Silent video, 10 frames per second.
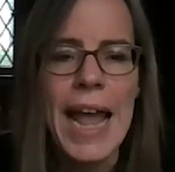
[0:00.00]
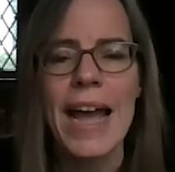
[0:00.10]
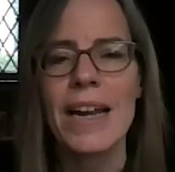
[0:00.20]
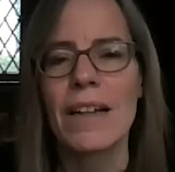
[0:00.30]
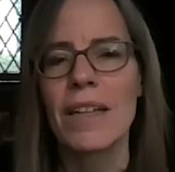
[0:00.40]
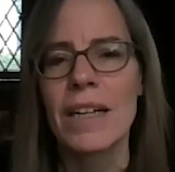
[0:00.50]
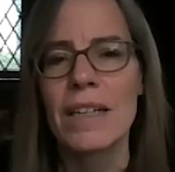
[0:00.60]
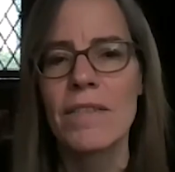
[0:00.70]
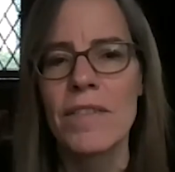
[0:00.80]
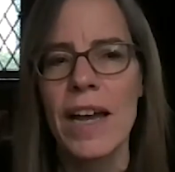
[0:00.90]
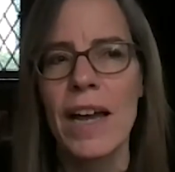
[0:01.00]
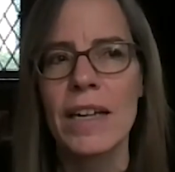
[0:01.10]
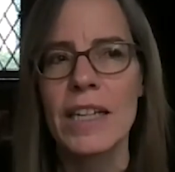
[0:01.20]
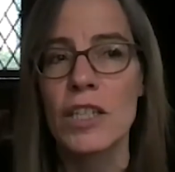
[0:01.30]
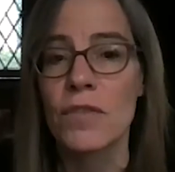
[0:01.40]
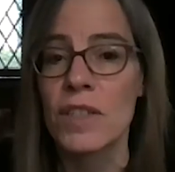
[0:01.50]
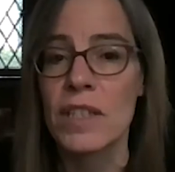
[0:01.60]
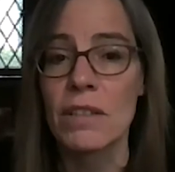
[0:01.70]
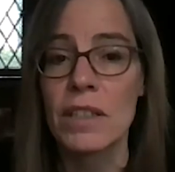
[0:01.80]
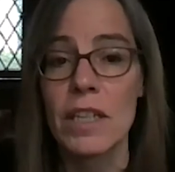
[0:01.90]
And a lot of that is
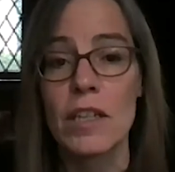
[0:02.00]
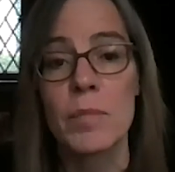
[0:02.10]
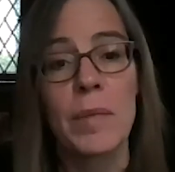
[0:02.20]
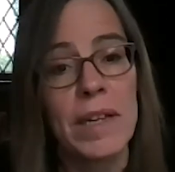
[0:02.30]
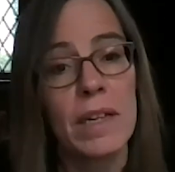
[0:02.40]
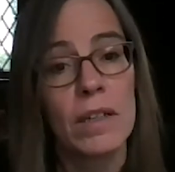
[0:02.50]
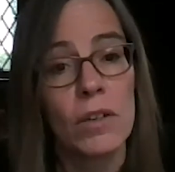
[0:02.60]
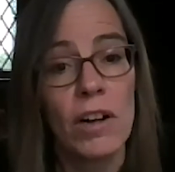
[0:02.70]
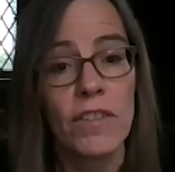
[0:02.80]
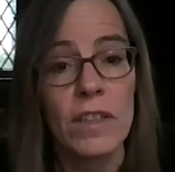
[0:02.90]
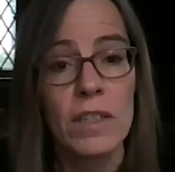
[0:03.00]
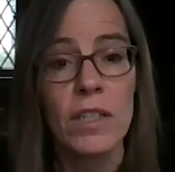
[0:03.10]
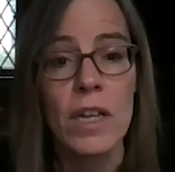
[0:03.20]
facilitated by being in an office.